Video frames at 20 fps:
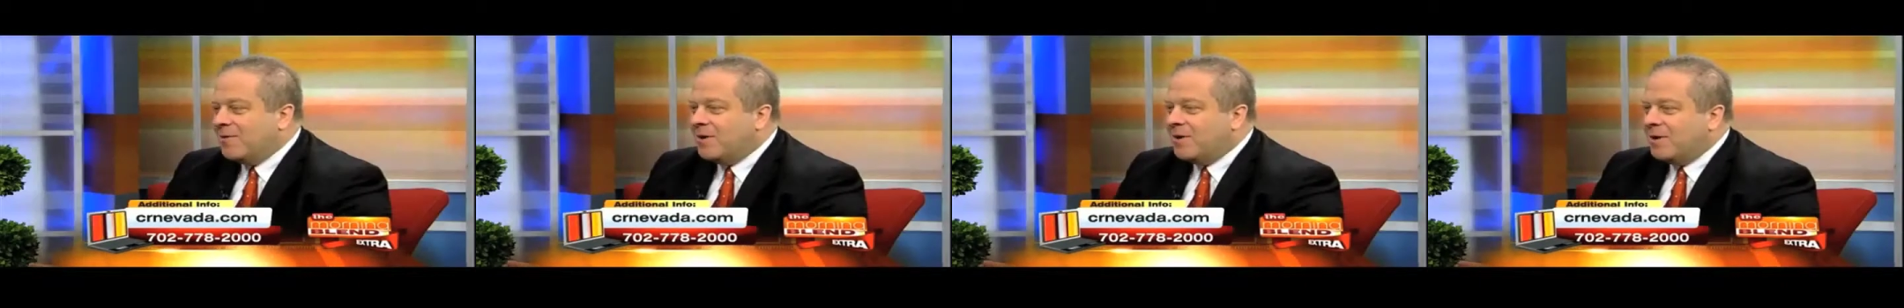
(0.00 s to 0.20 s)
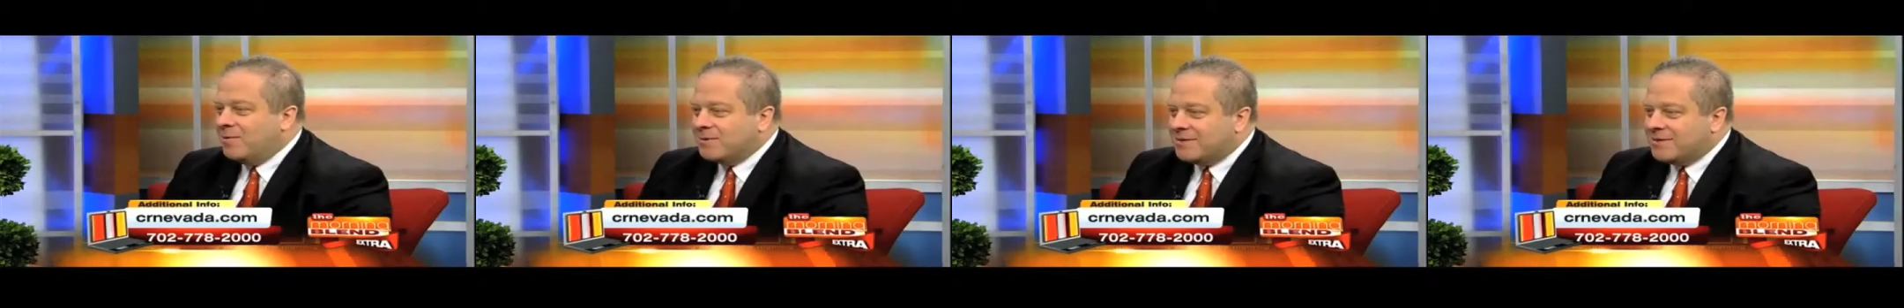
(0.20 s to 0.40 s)

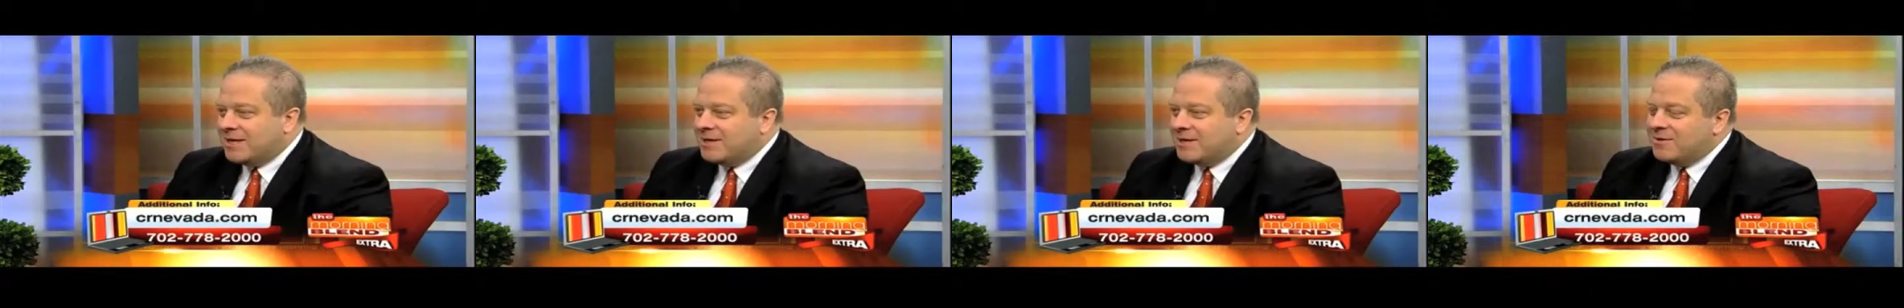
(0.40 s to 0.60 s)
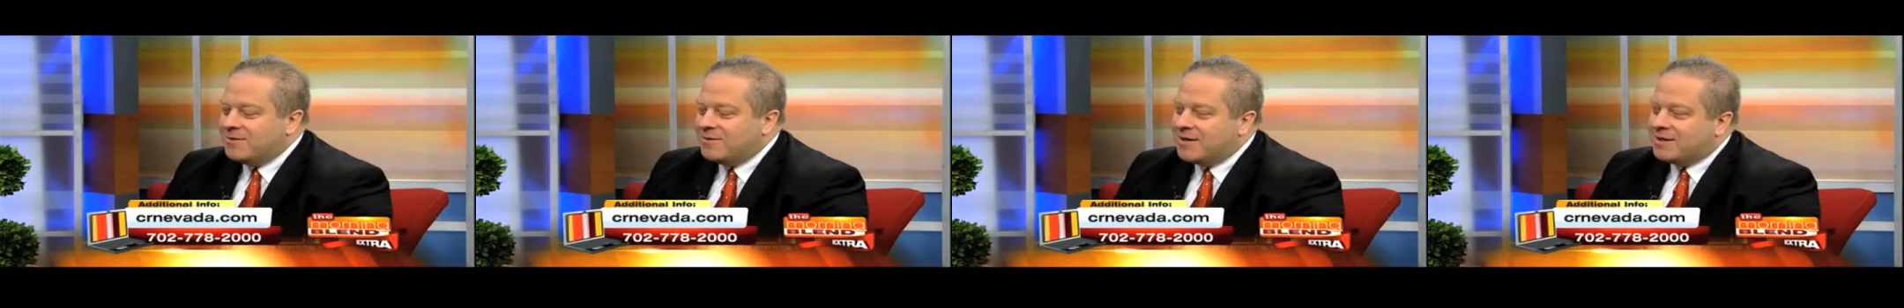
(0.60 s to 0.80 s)
will tell
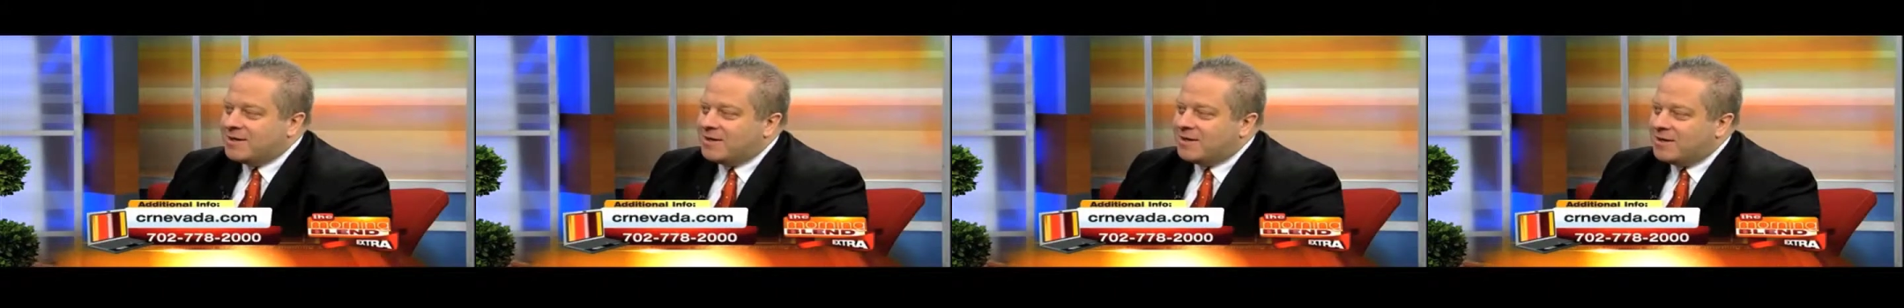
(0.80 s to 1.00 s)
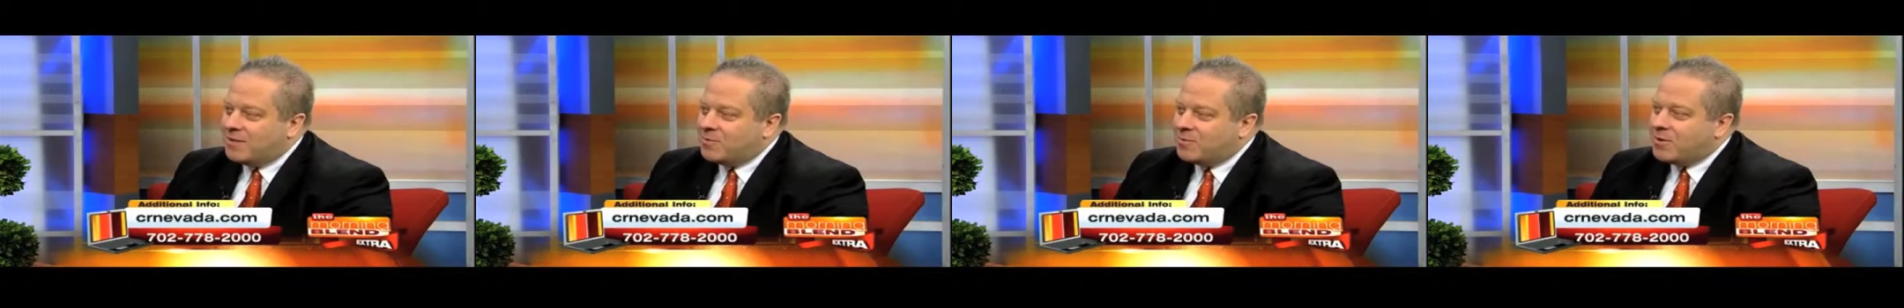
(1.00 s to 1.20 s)
you that the
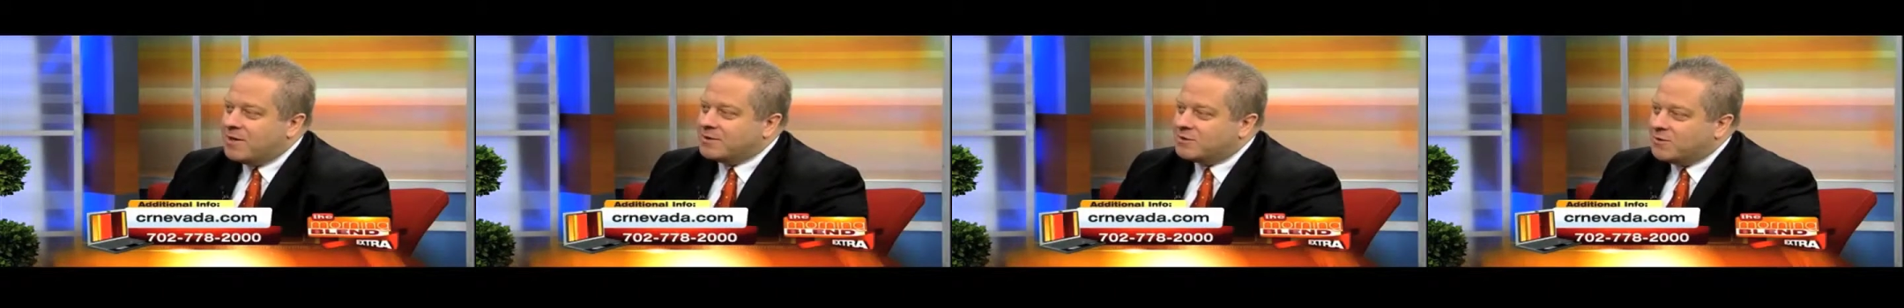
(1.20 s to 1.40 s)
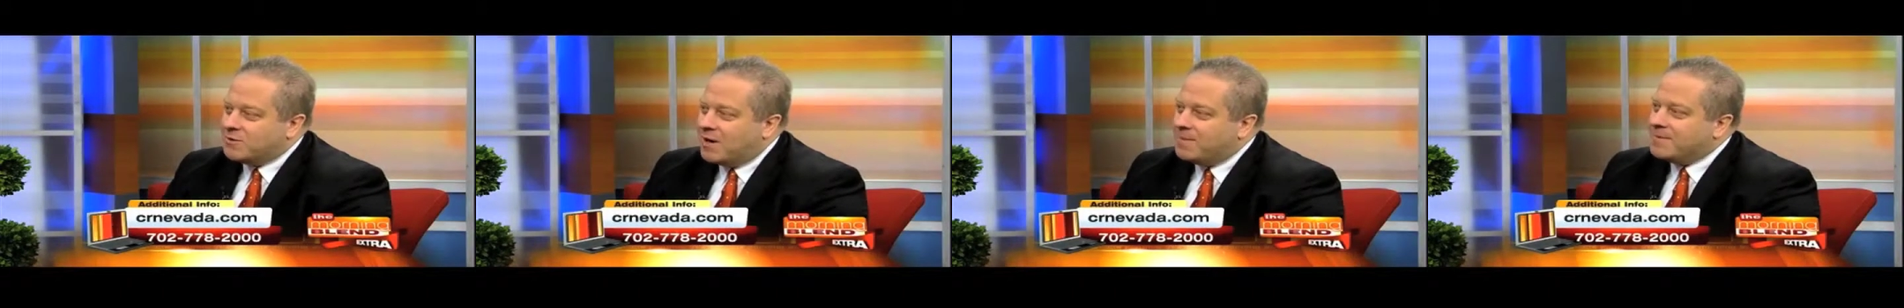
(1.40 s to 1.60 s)
number has
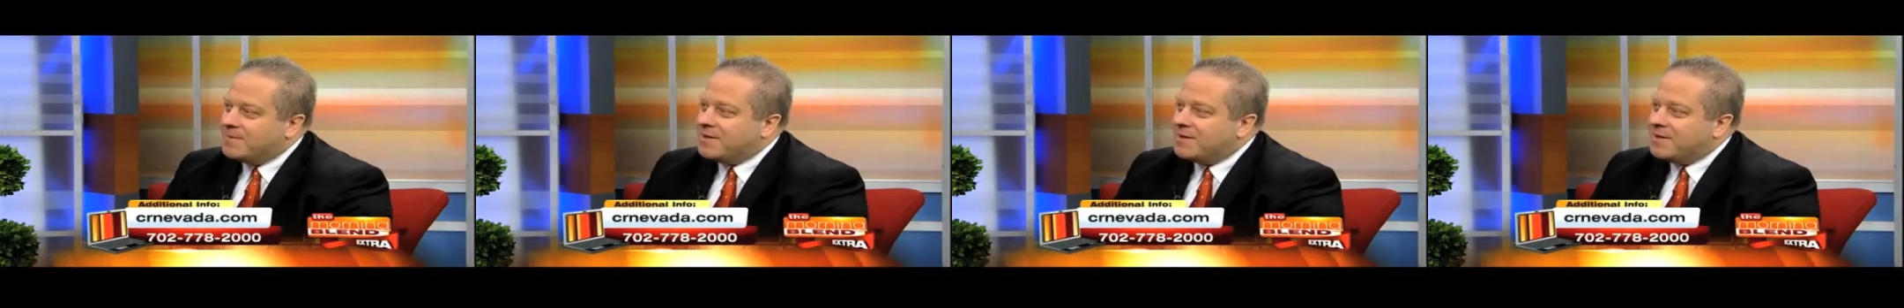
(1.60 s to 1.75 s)
dropped in